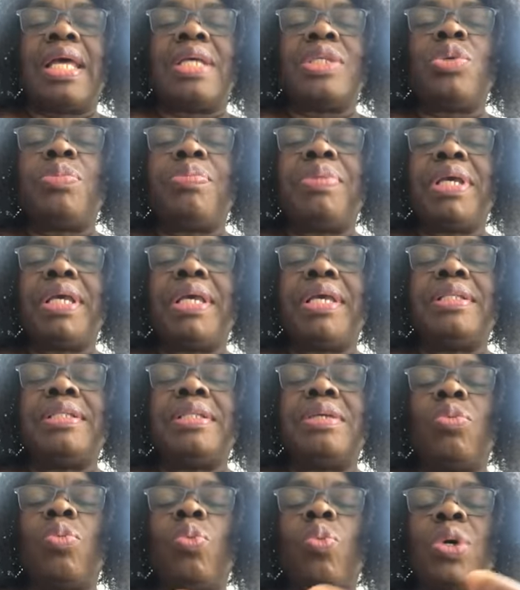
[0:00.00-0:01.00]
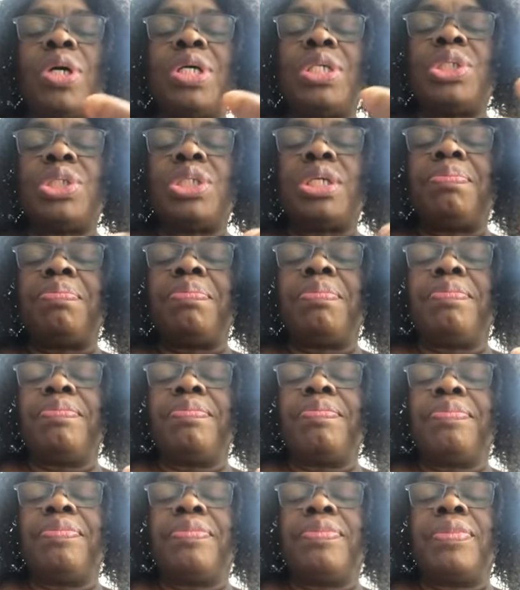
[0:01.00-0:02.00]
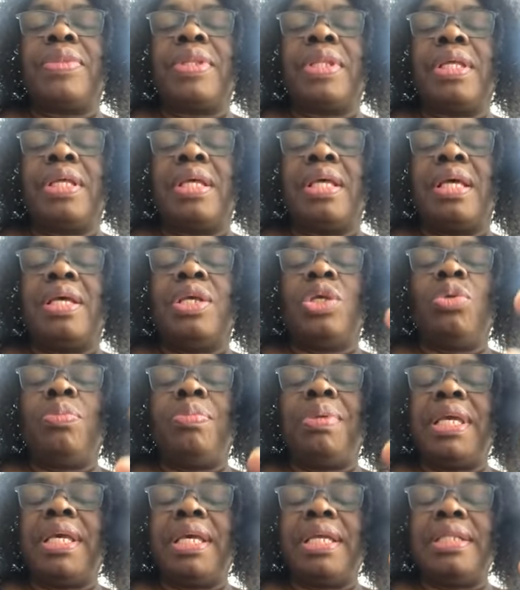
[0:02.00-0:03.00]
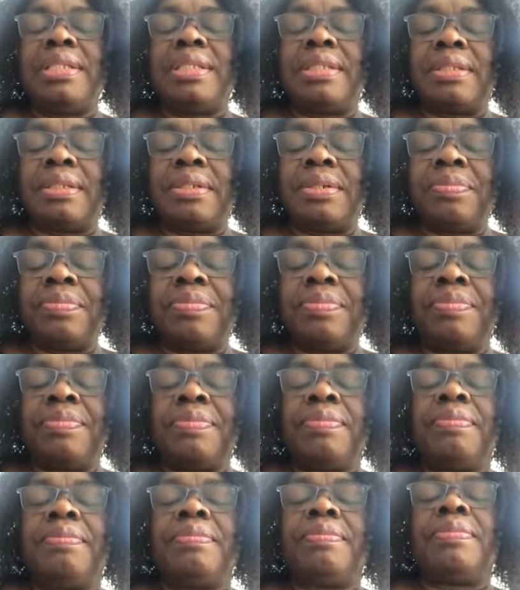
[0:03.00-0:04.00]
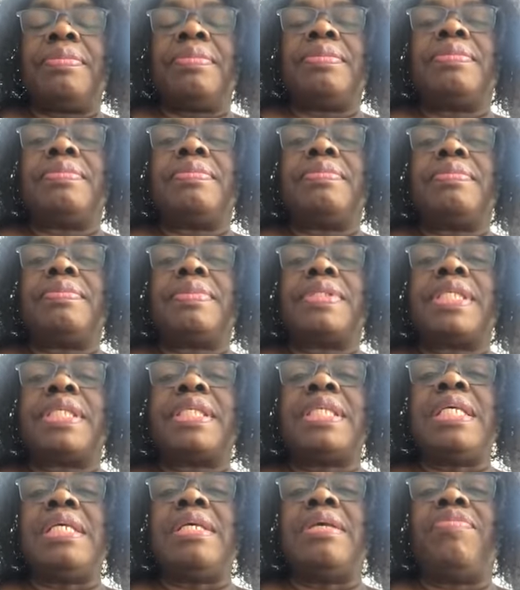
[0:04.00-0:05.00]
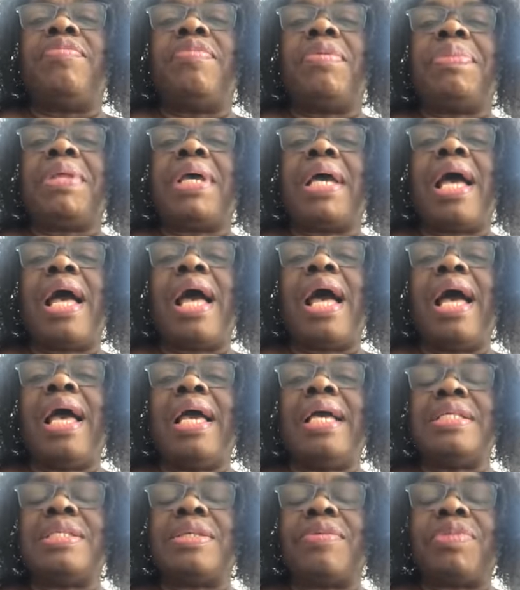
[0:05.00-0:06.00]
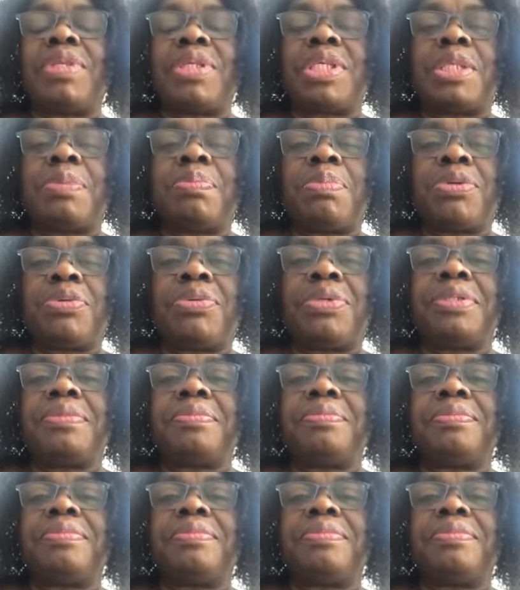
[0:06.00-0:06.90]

And as you begin to worship, you begin to see from the eyes of the Spirit.